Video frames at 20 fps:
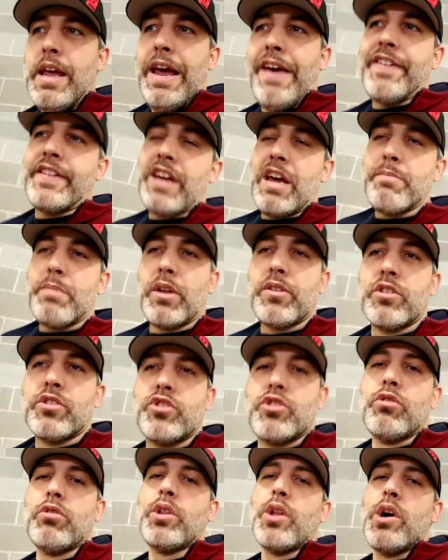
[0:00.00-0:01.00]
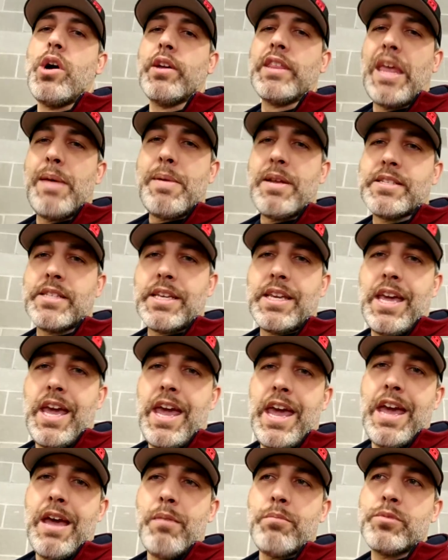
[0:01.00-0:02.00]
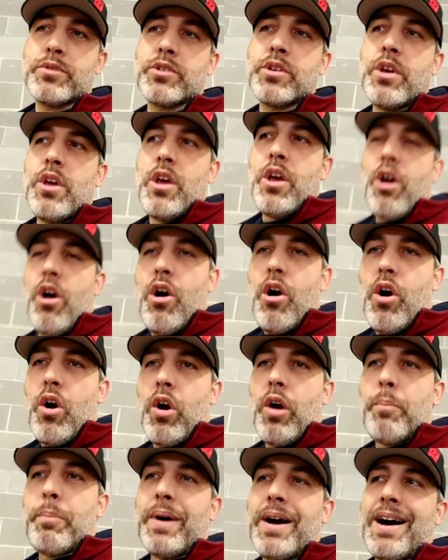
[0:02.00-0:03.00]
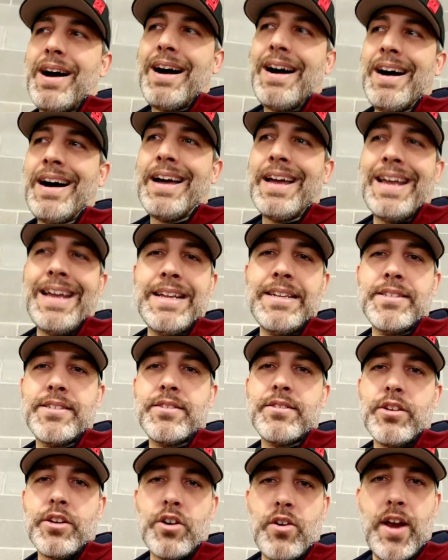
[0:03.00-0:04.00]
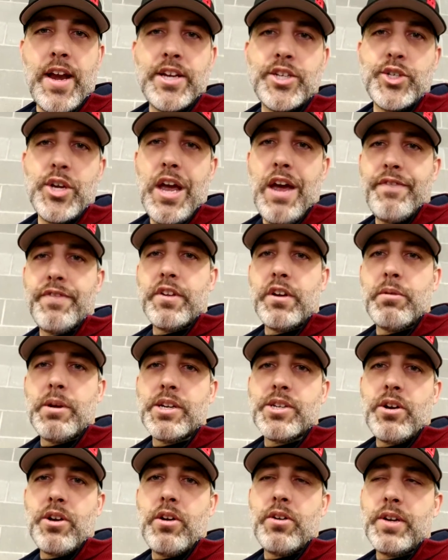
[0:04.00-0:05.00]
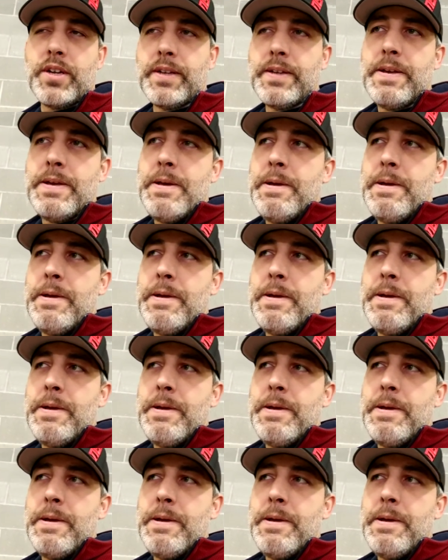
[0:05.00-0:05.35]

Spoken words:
And the timing belt is too long, that means the cams are behind the crankshaft. They're retarded.